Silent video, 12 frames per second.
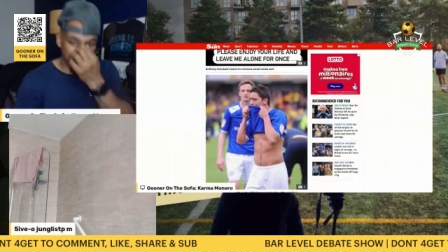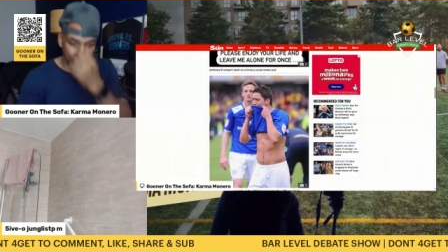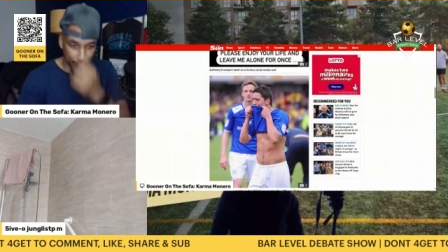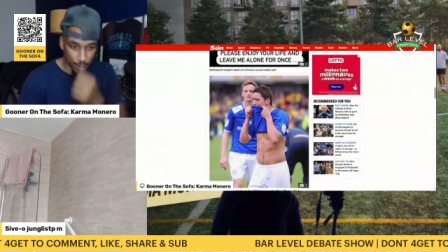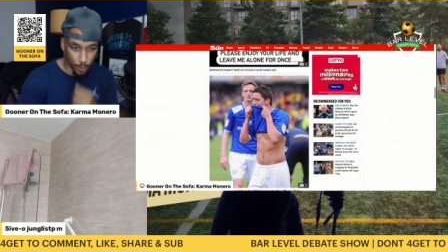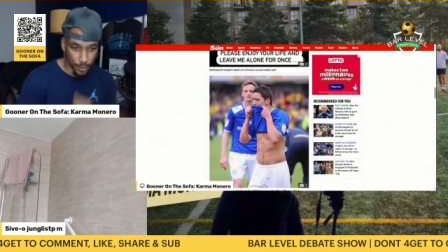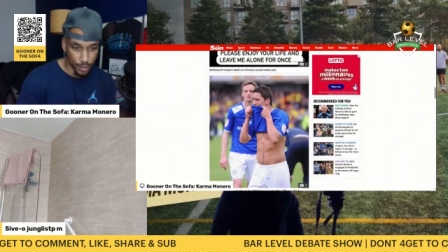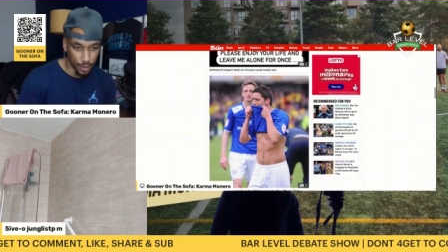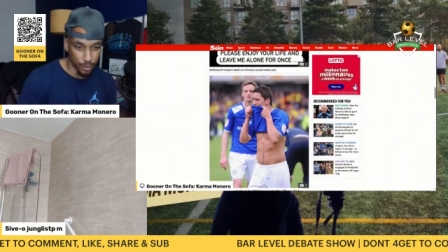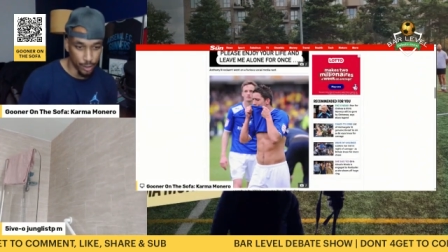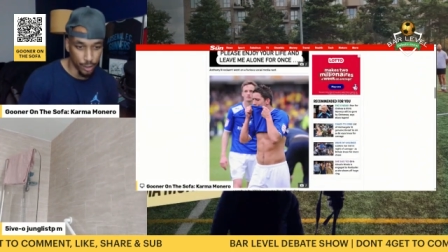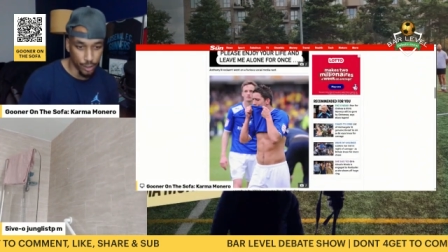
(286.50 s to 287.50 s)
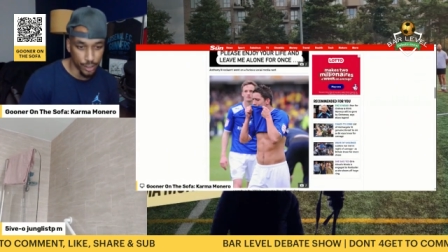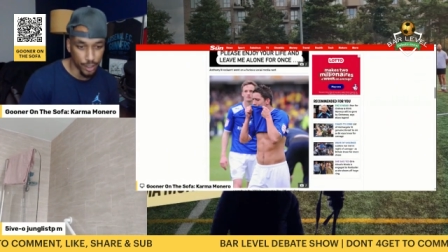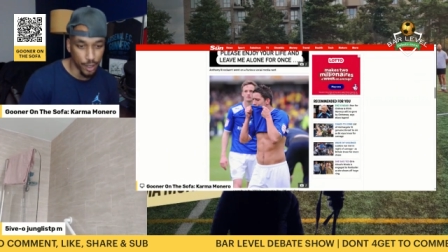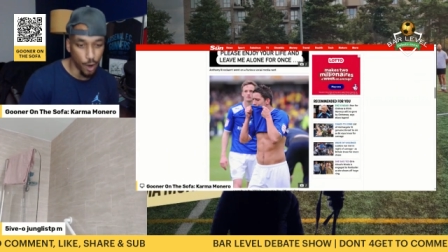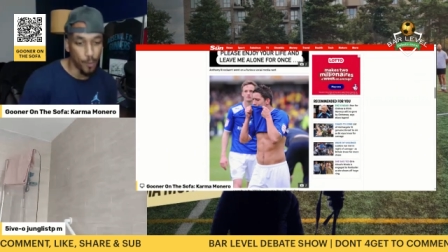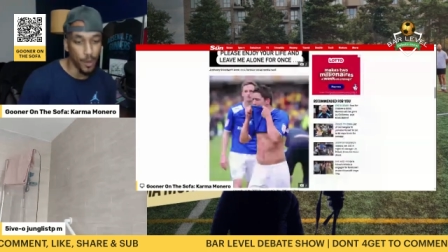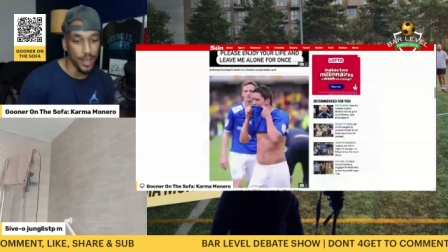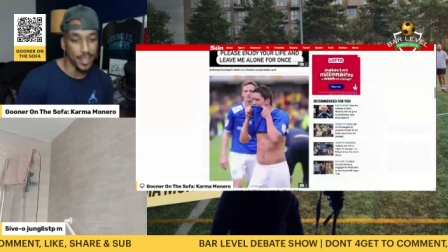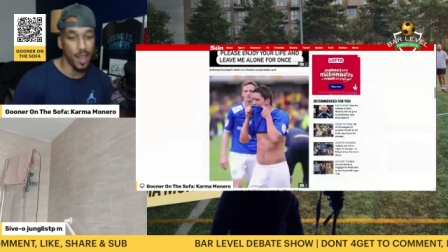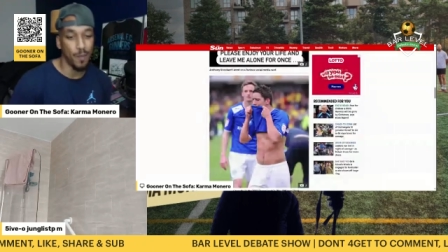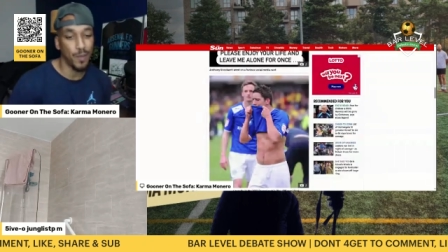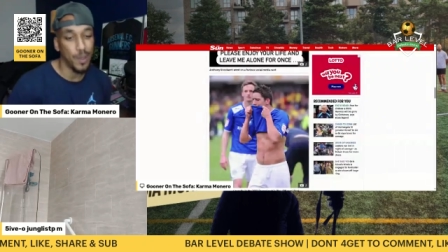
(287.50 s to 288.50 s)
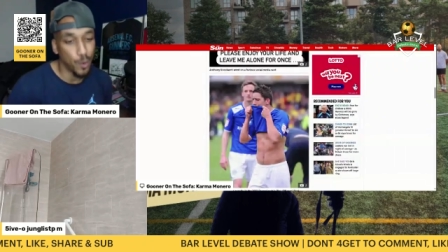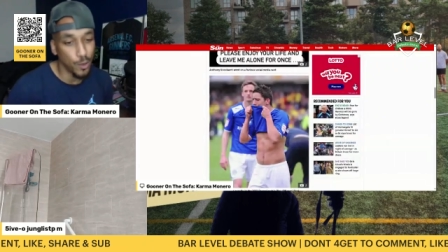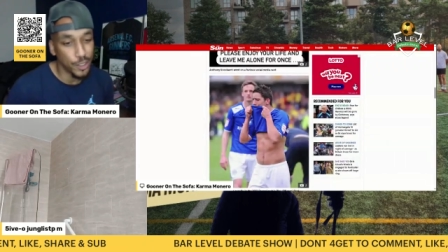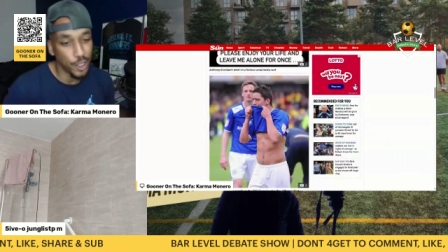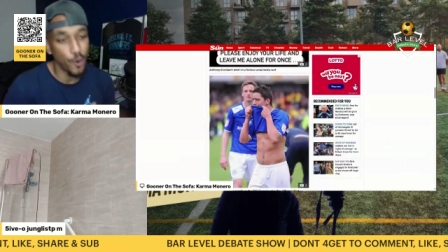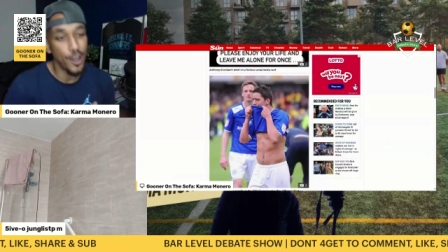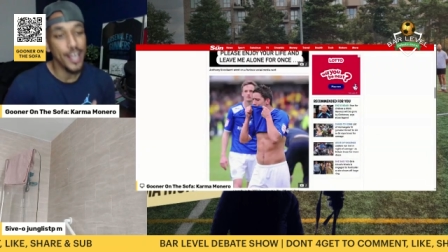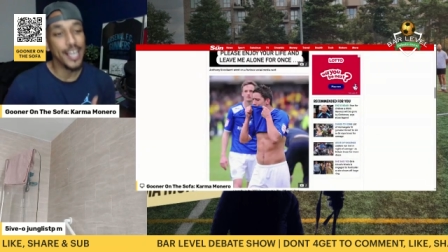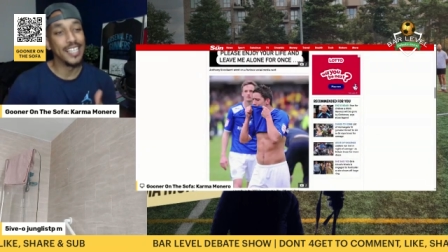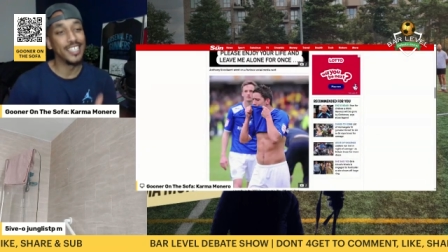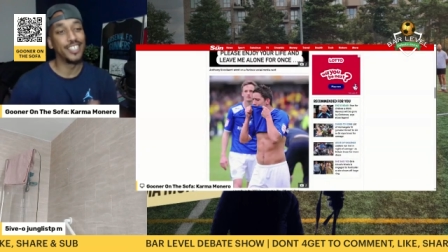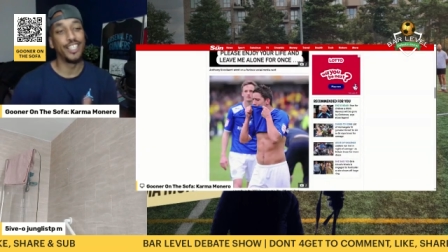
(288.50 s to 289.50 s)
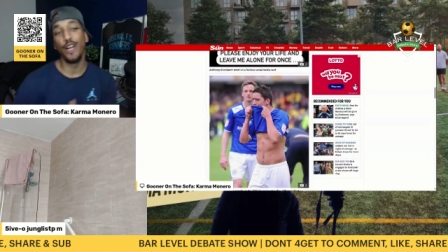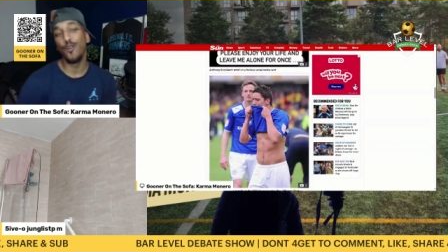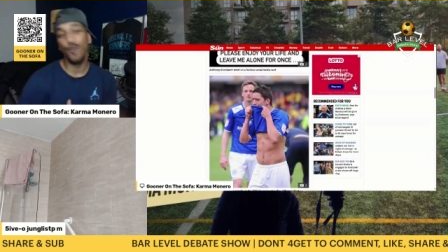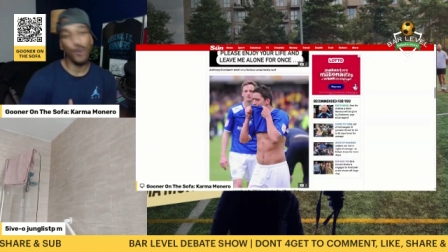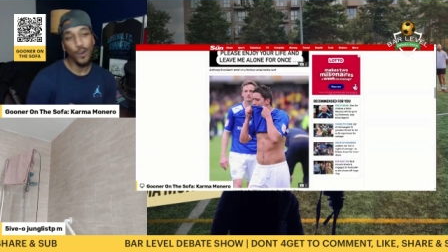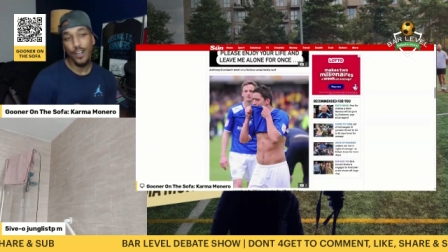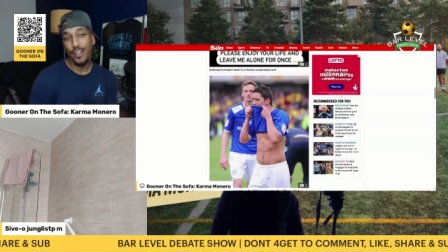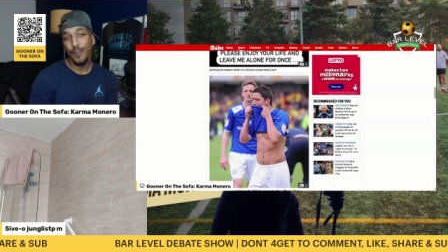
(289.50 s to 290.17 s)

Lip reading: let me know when you're good to go. But yeah, people, so in general,